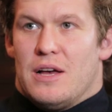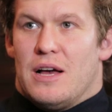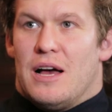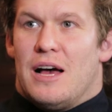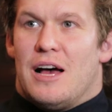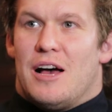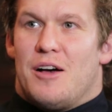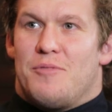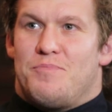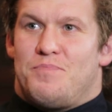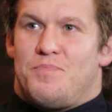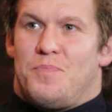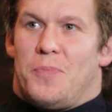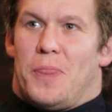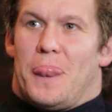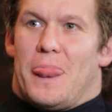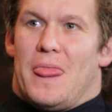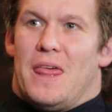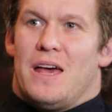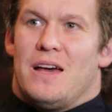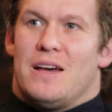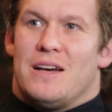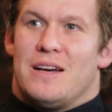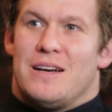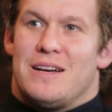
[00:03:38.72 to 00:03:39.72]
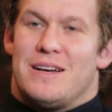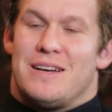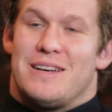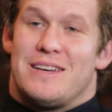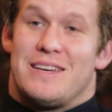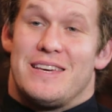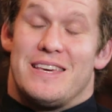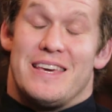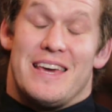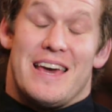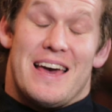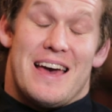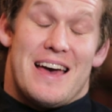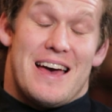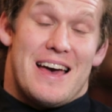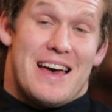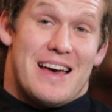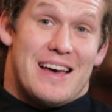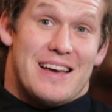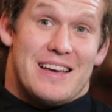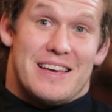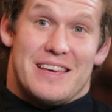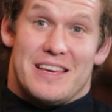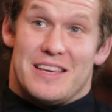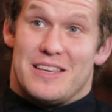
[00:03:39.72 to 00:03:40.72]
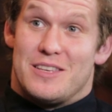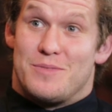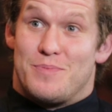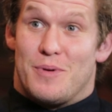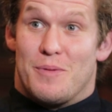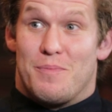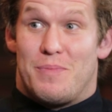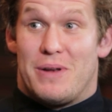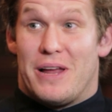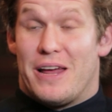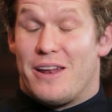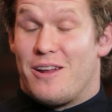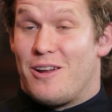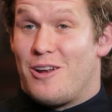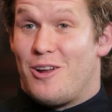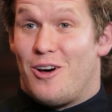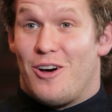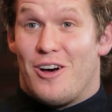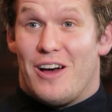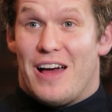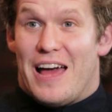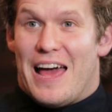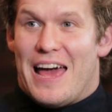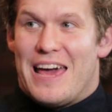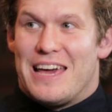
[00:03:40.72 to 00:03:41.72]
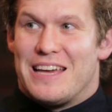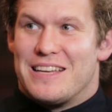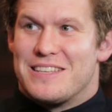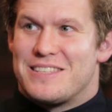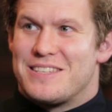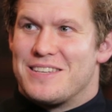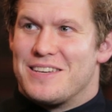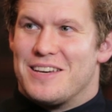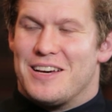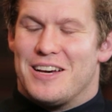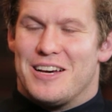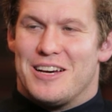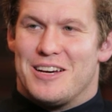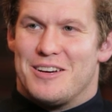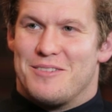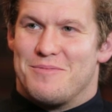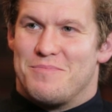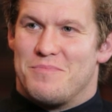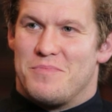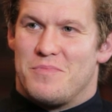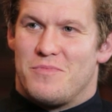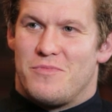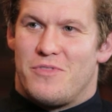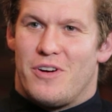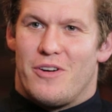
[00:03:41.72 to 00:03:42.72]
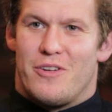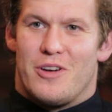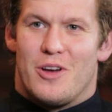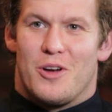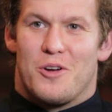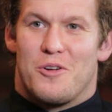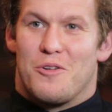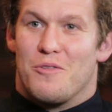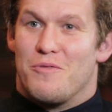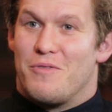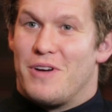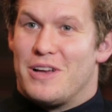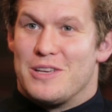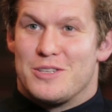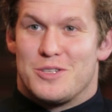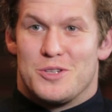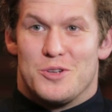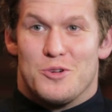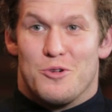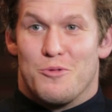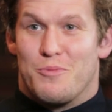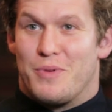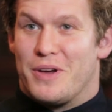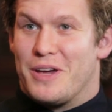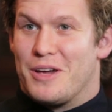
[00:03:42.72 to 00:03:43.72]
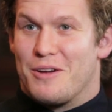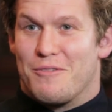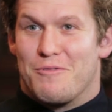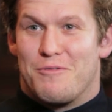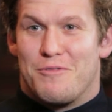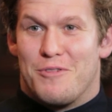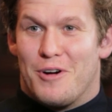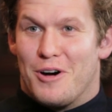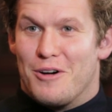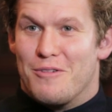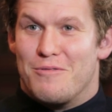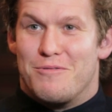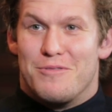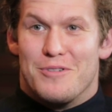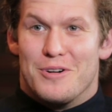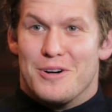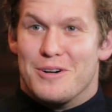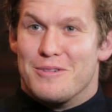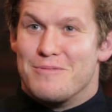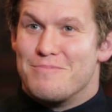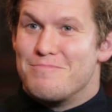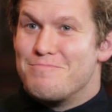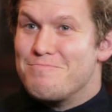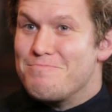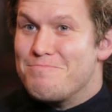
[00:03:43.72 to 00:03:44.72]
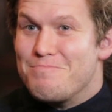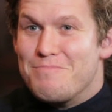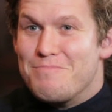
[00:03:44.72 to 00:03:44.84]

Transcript: He's been playing a lot at eight, very unconventional being 5'8",